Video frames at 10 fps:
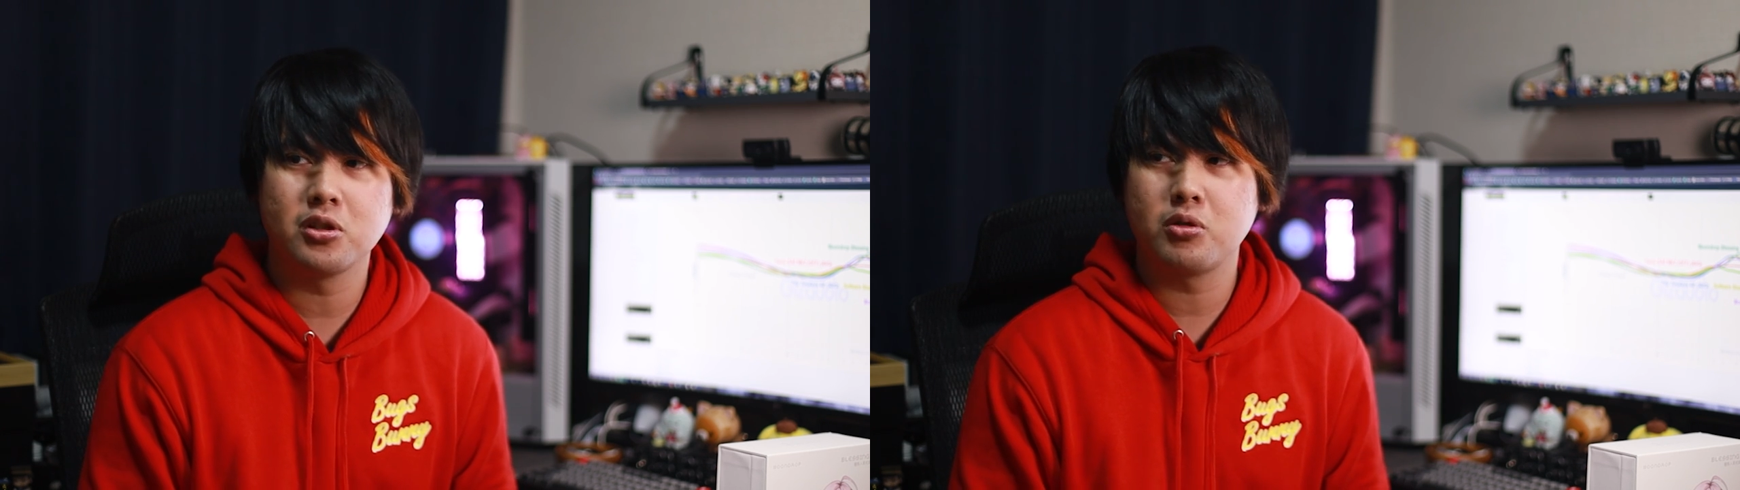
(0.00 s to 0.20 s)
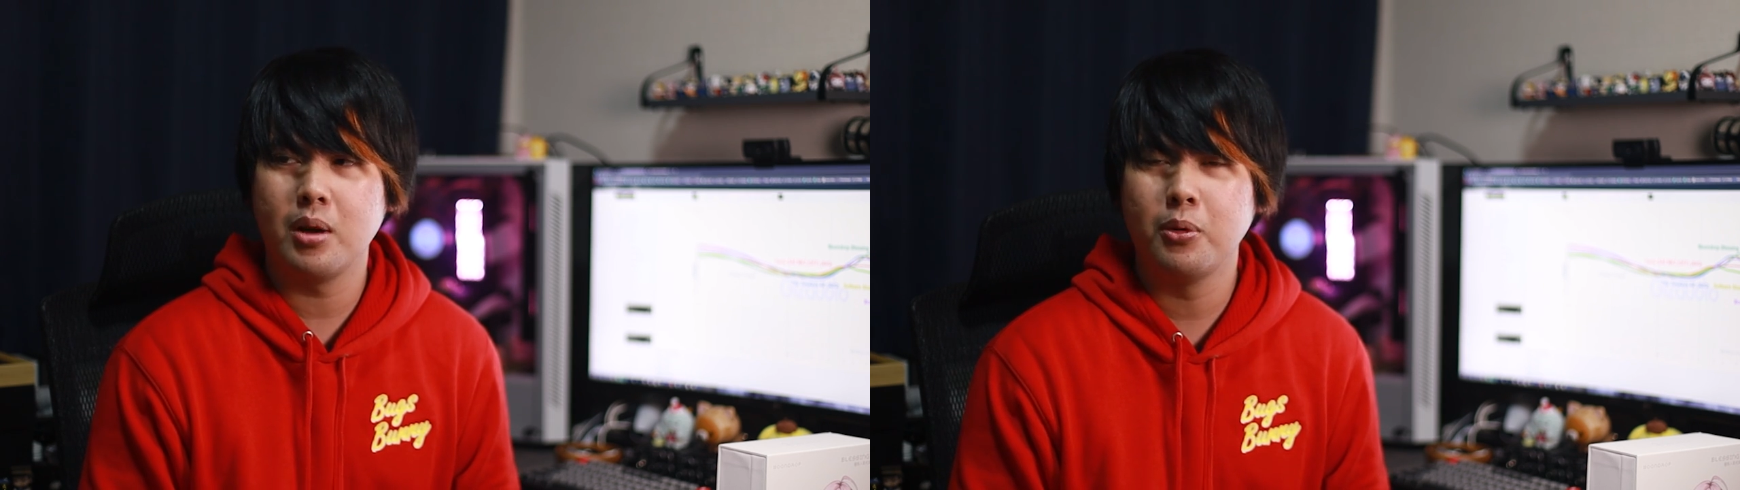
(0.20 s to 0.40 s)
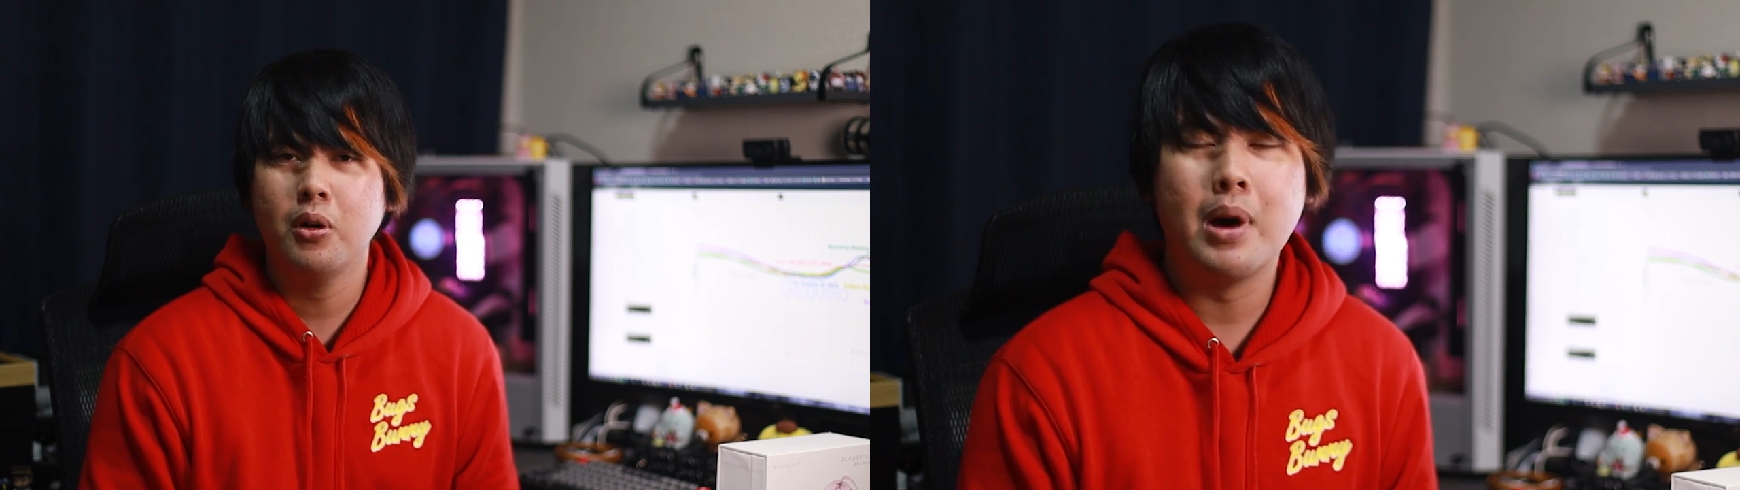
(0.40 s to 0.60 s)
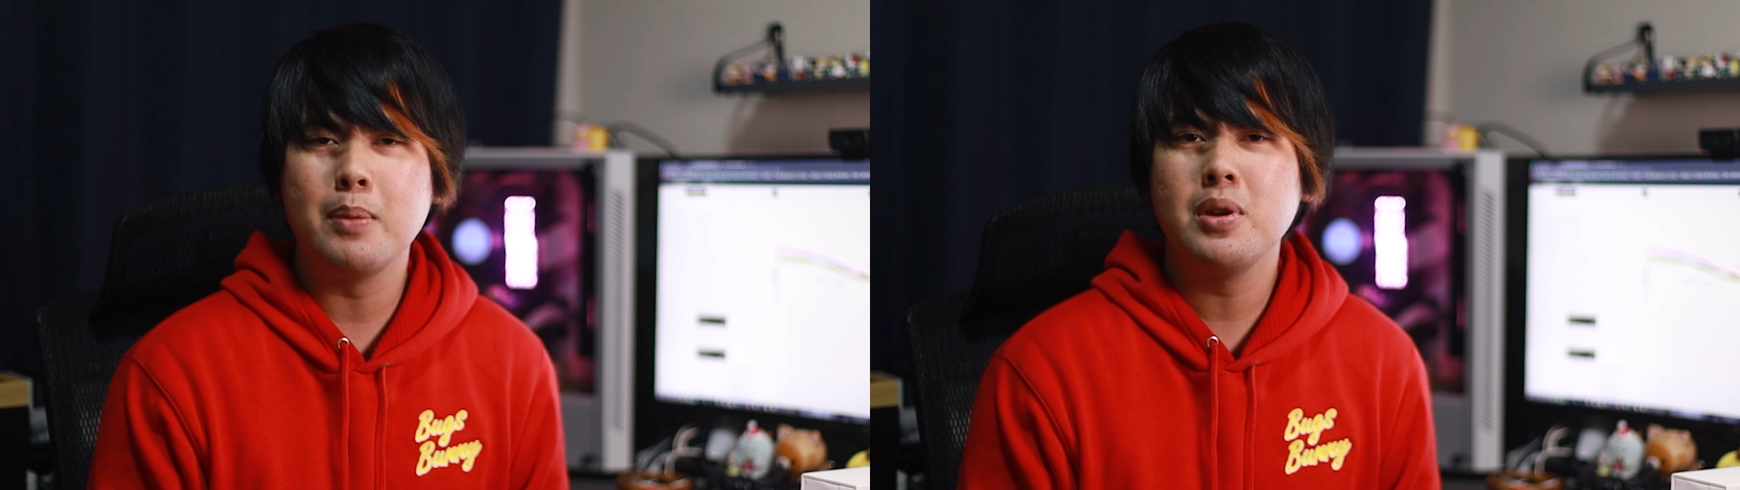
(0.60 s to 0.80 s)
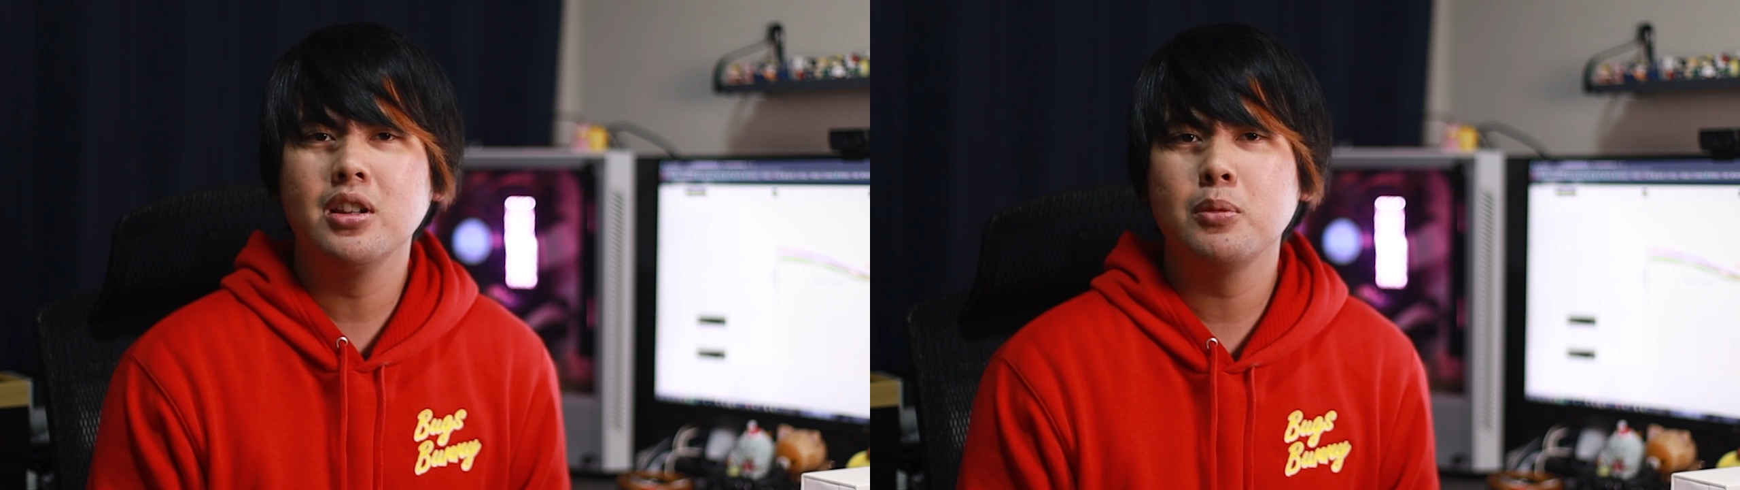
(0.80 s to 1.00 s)
The treble
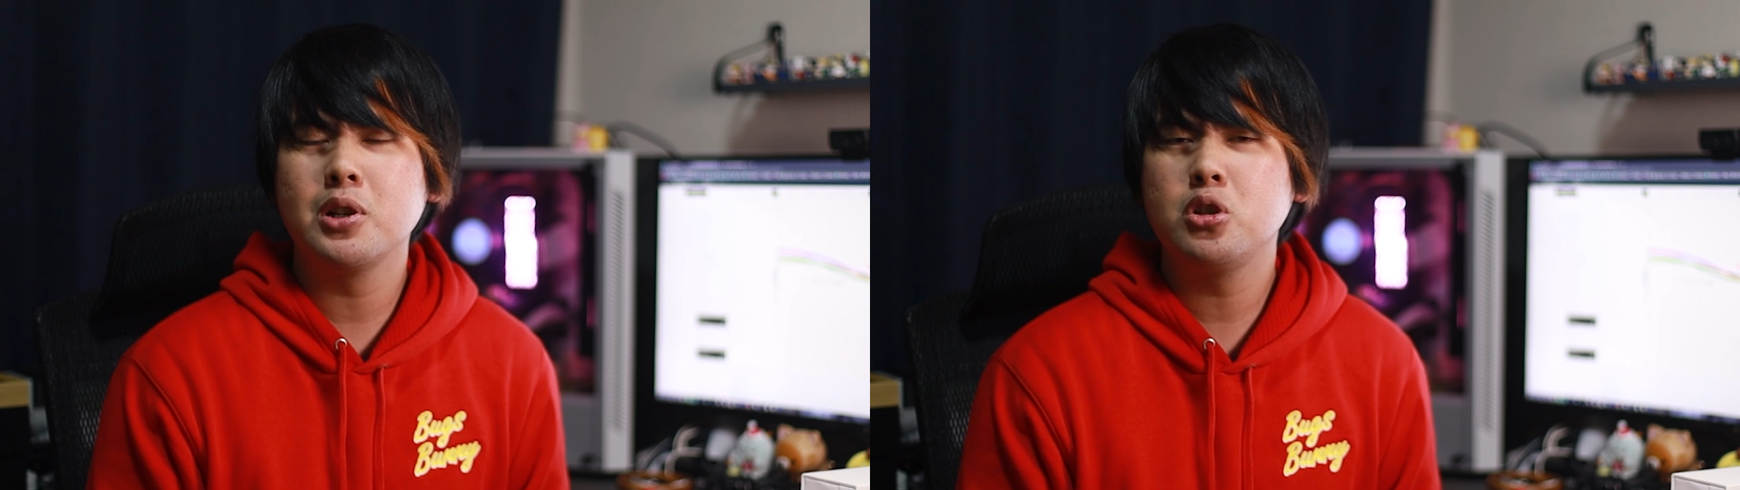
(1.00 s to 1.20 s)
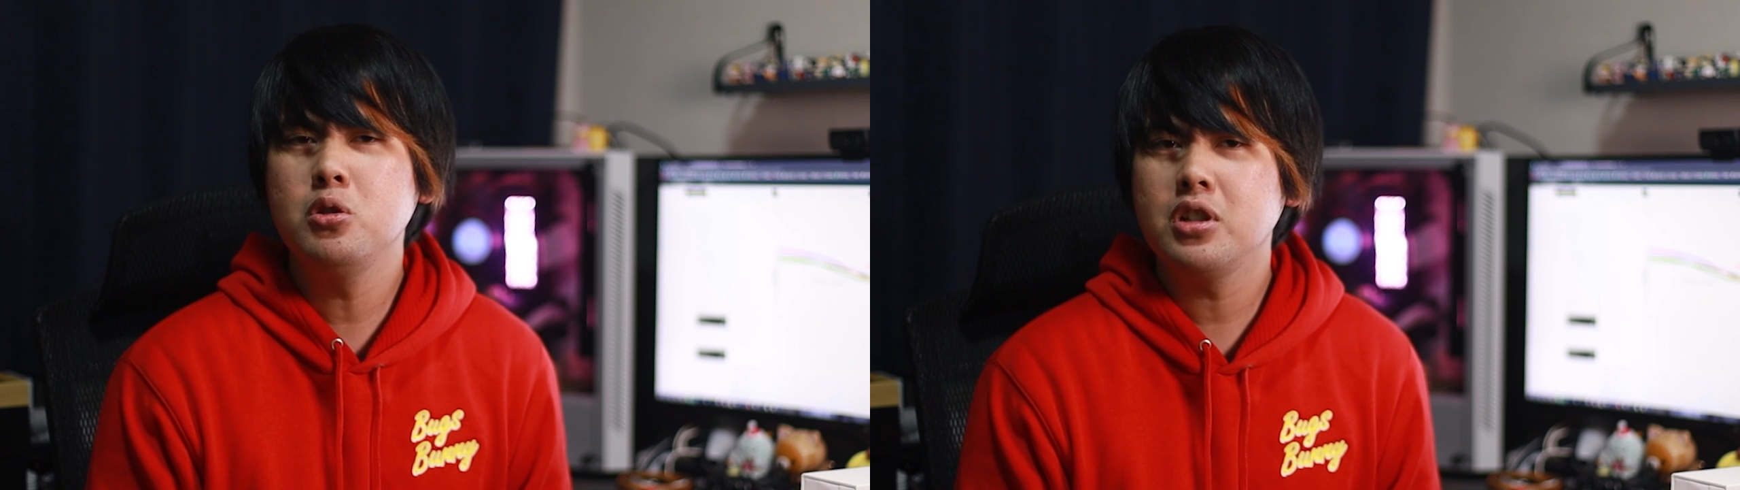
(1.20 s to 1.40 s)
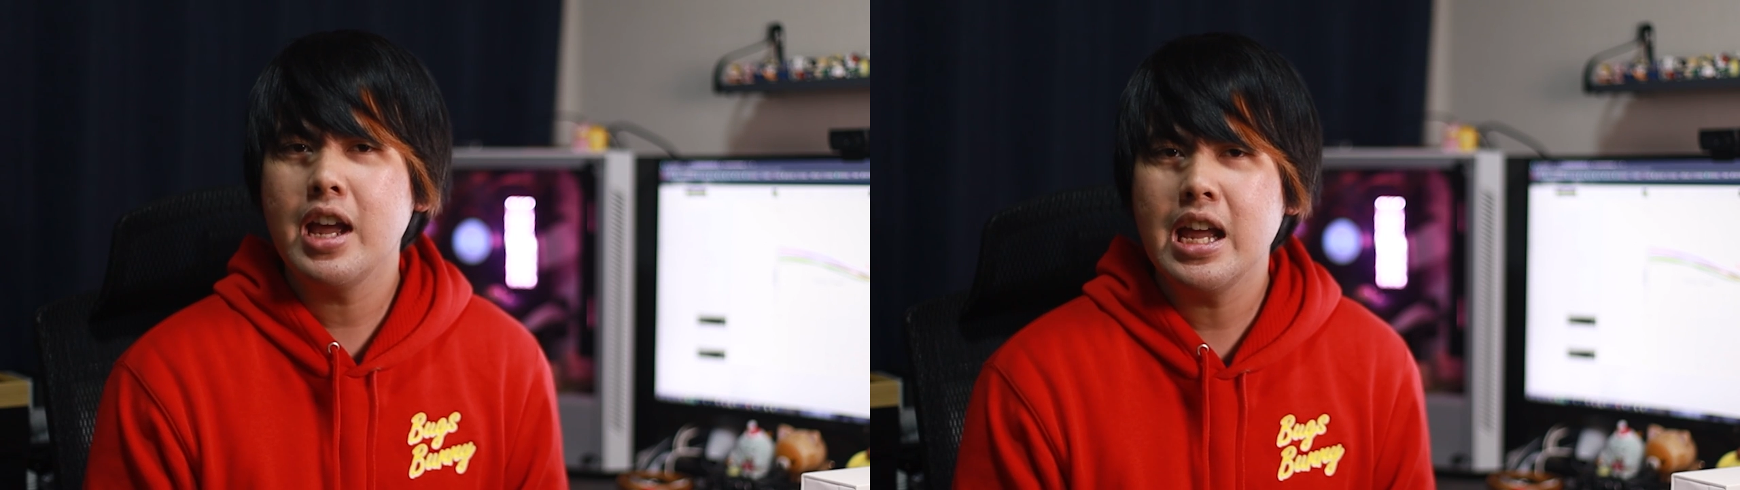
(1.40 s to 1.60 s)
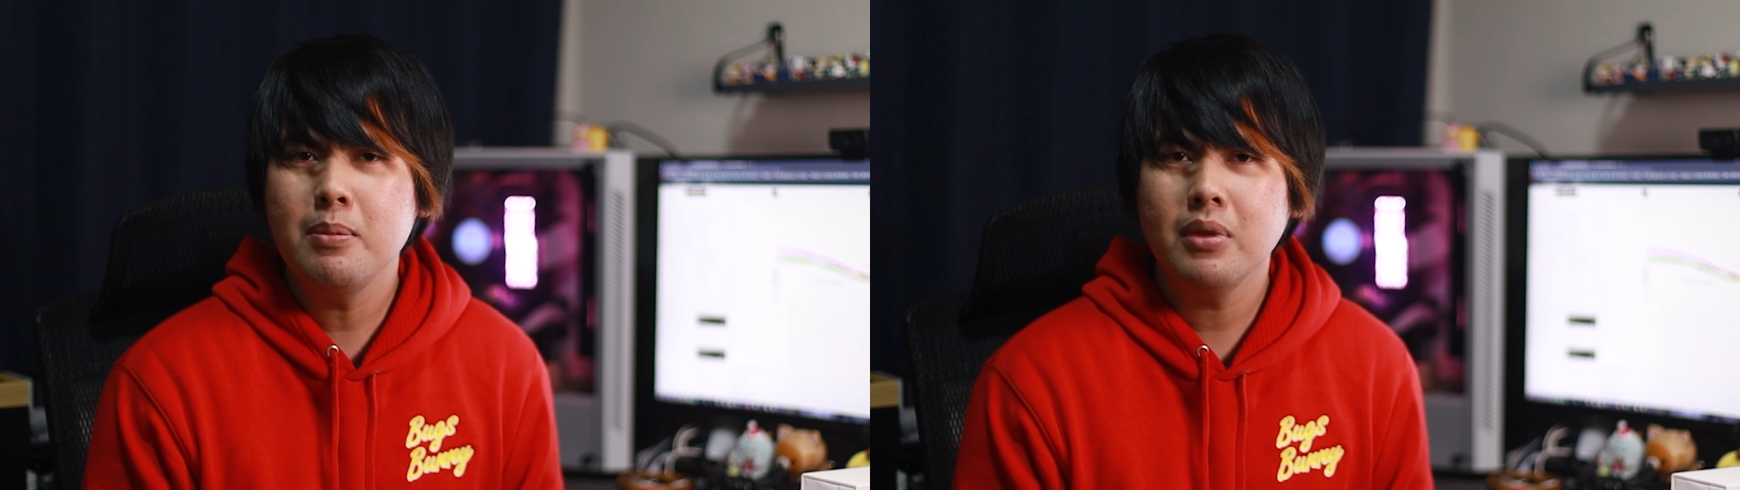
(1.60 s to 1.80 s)
might be a little bit too tame,